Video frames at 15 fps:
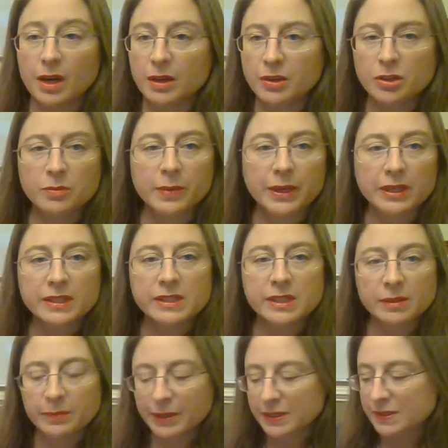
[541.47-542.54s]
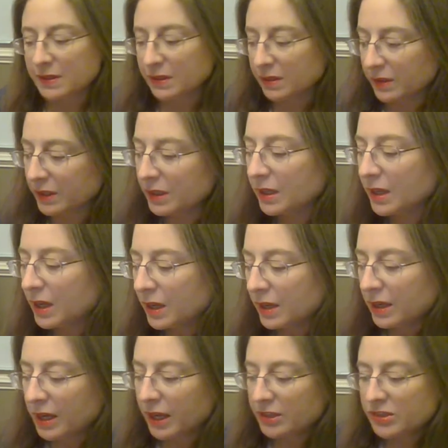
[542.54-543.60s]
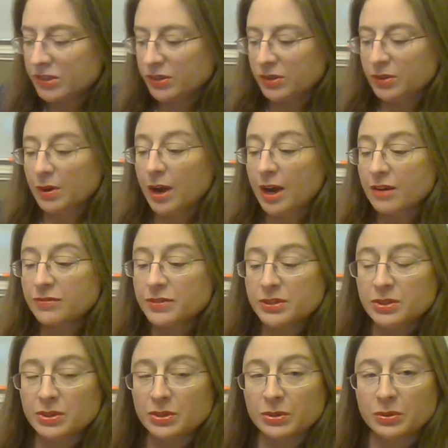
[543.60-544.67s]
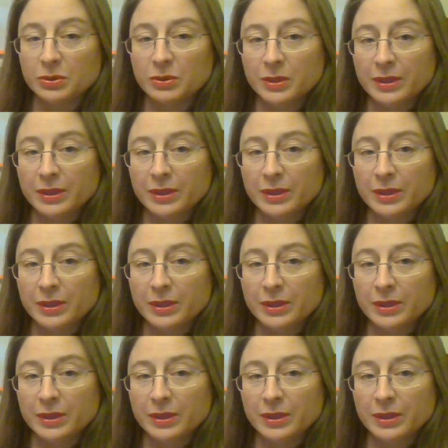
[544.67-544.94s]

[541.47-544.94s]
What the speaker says: humidity, basically. And so you have to